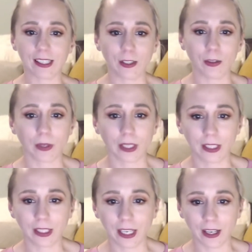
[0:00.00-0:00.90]
and you really
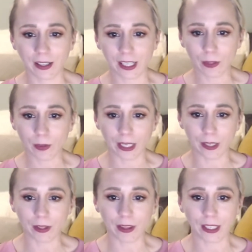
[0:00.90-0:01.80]
could care less what
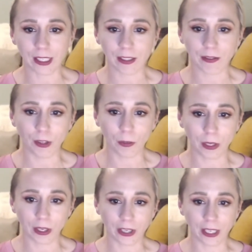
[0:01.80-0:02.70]
anyone thinks of you,
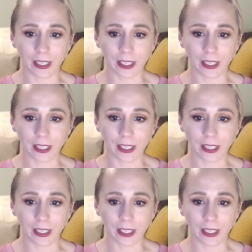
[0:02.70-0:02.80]
period,